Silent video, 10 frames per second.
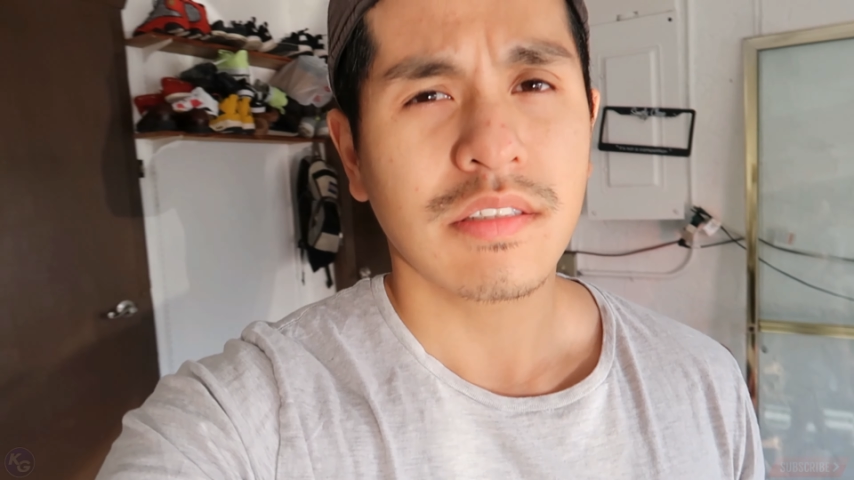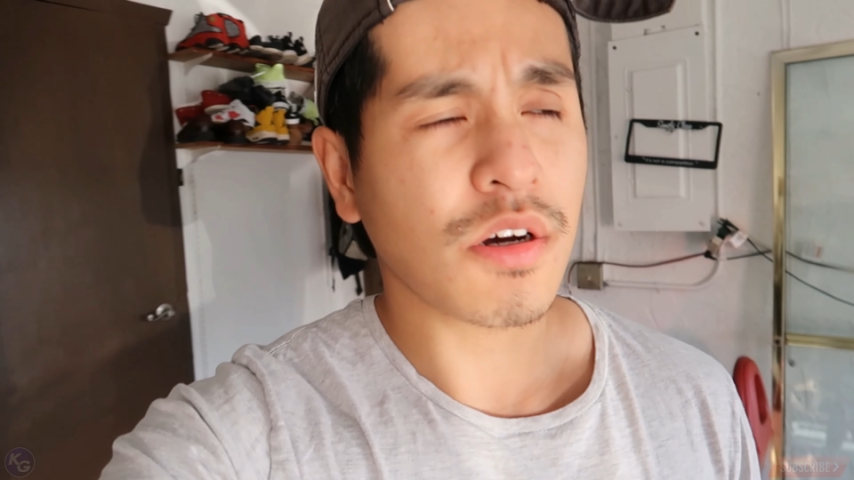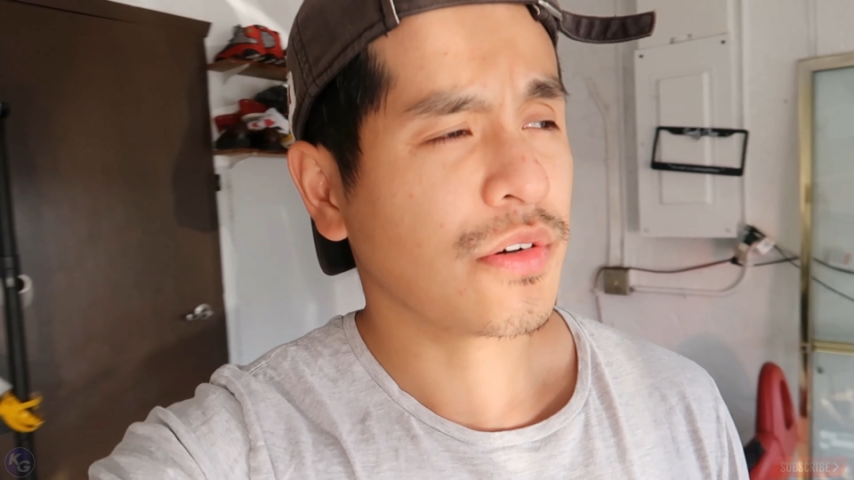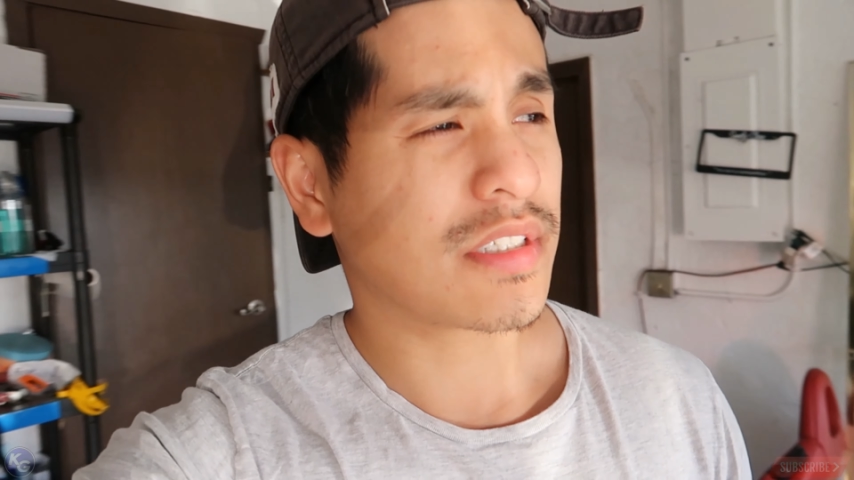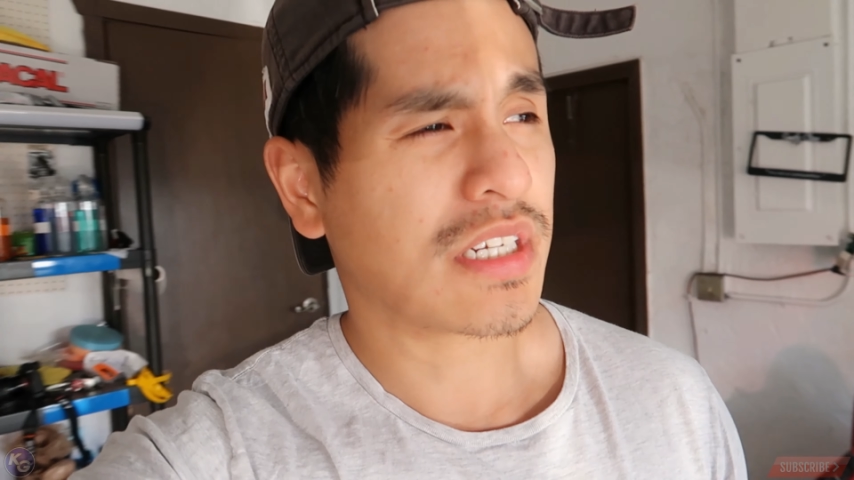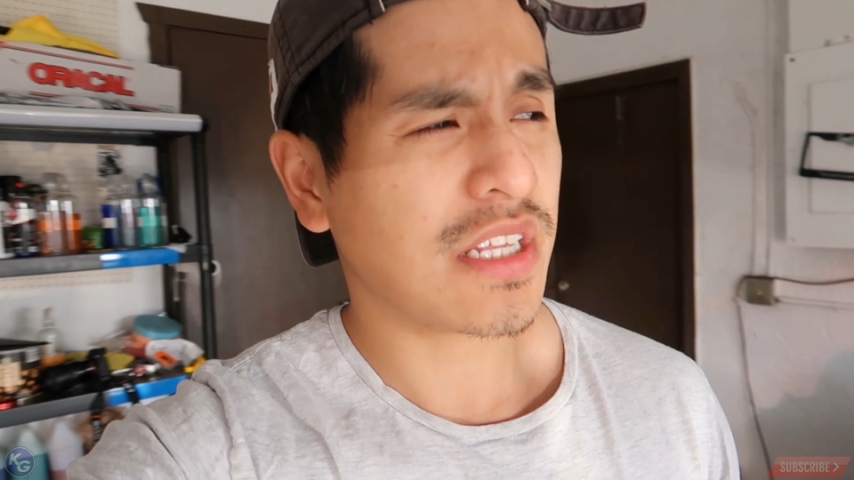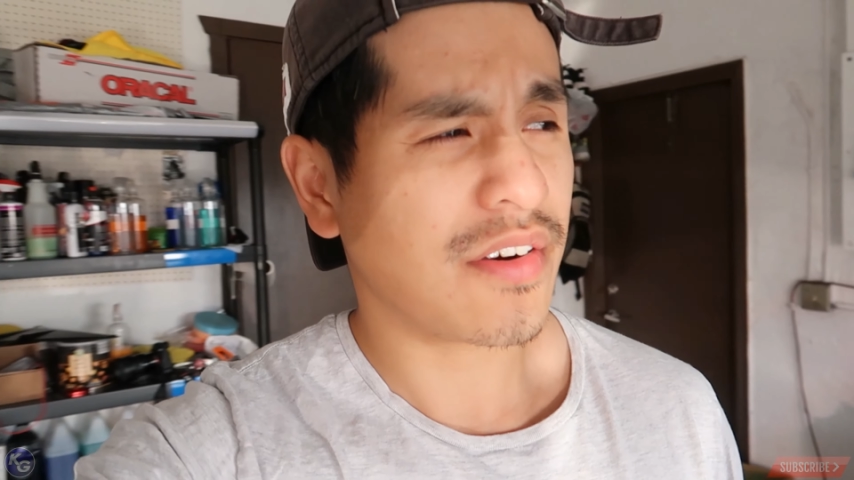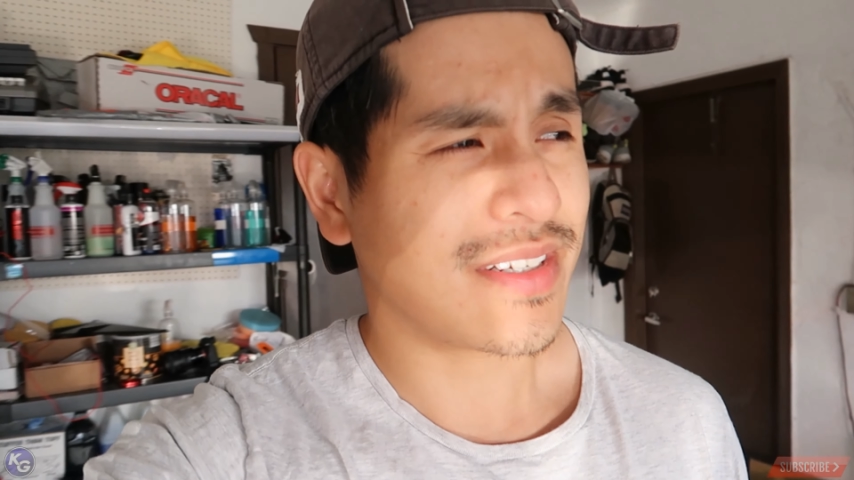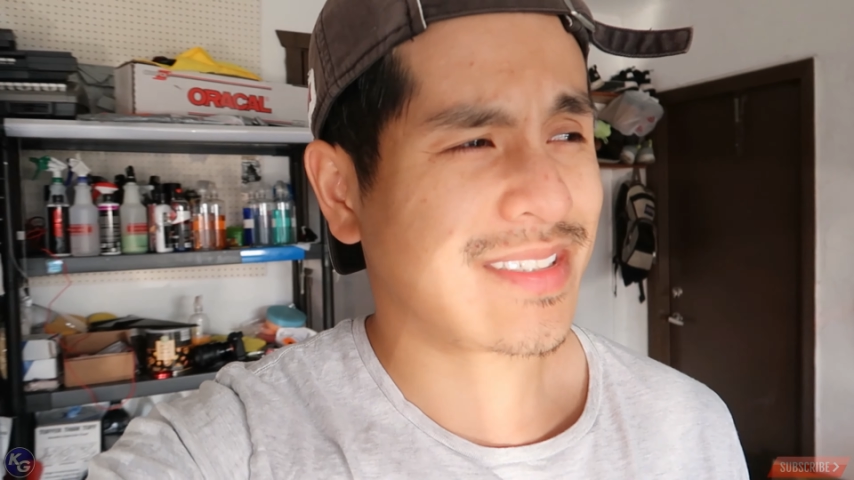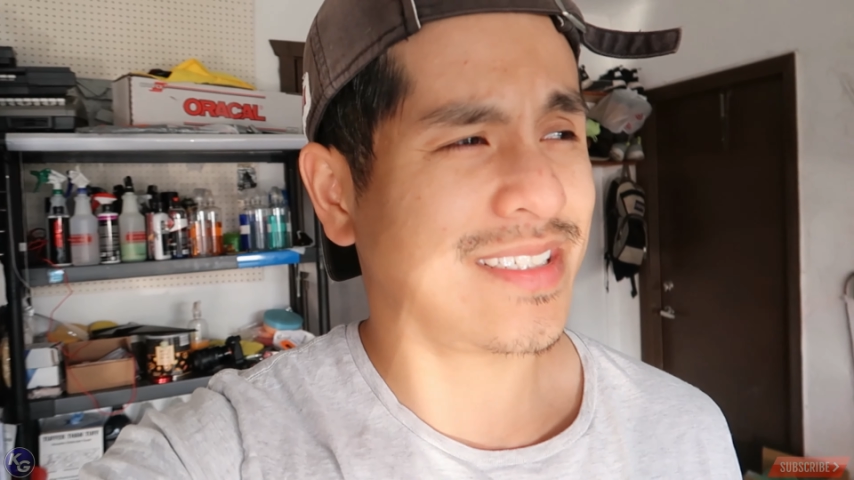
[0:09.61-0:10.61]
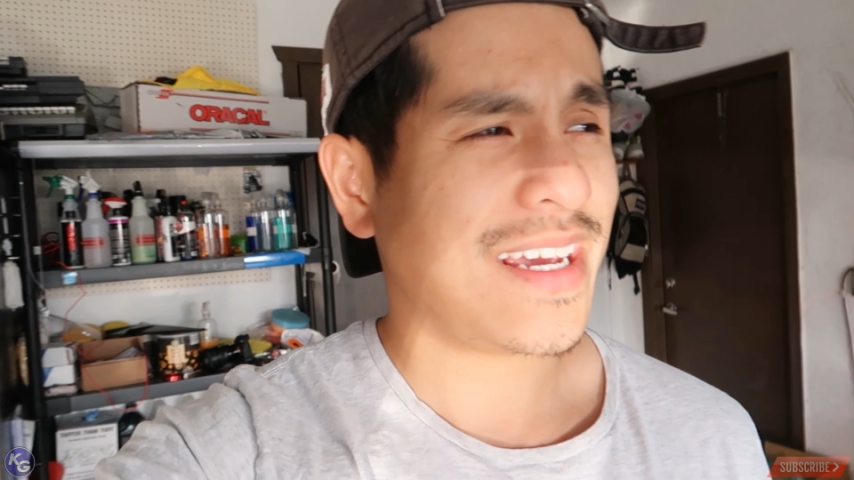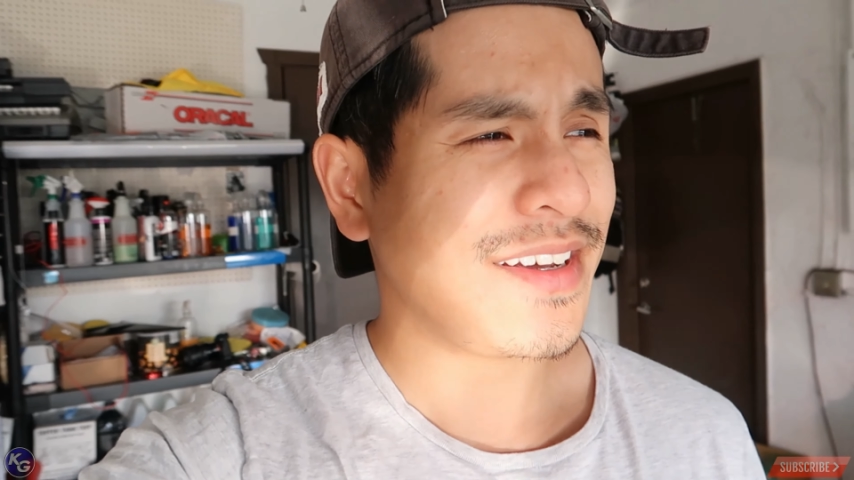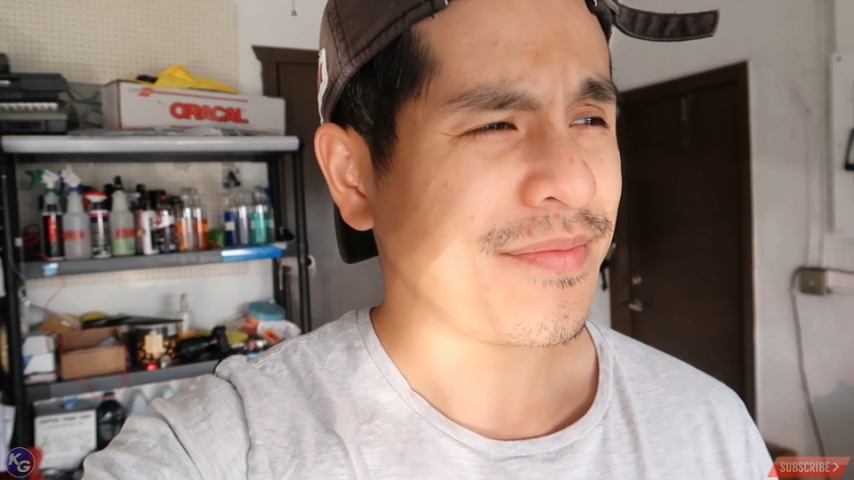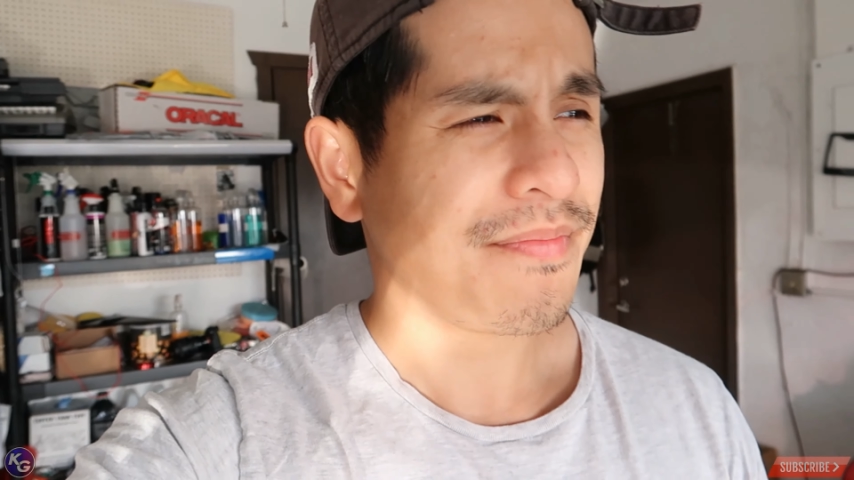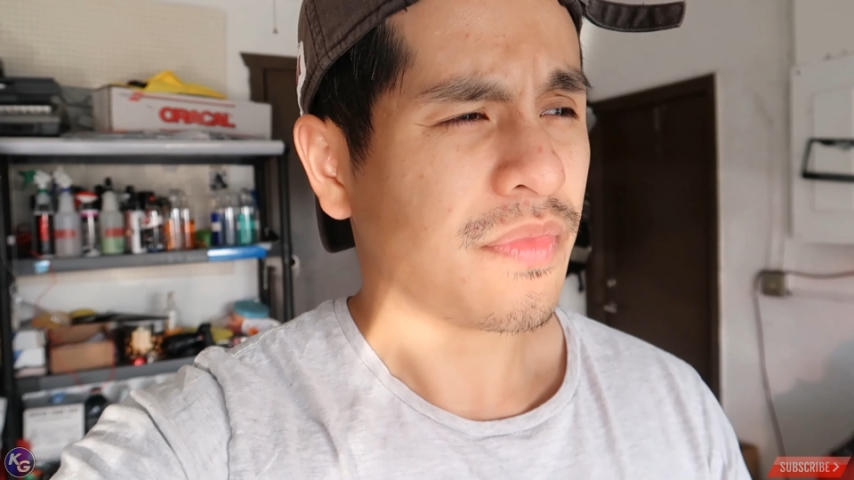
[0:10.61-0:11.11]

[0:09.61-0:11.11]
So it's clear as day.